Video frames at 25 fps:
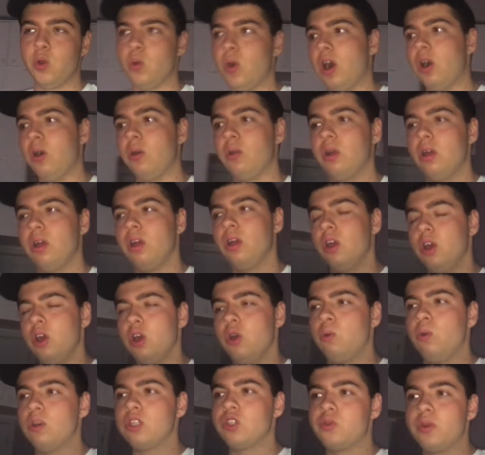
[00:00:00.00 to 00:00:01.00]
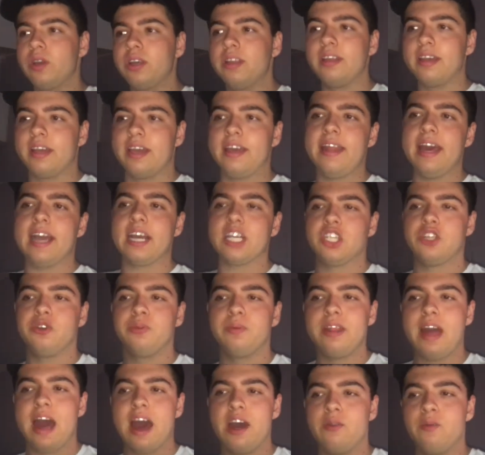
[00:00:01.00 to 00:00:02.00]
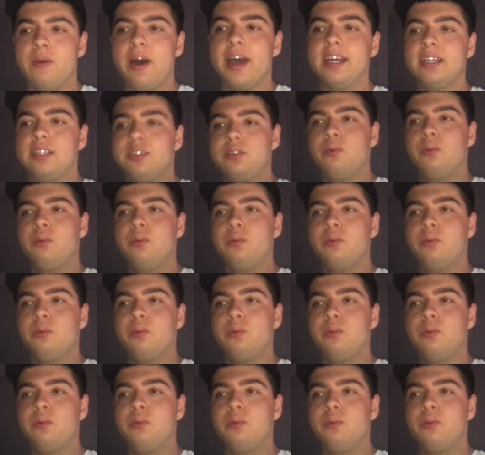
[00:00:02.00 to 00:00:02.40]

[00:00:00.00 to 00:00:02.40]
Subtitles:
Well, what's really a connection with that, right?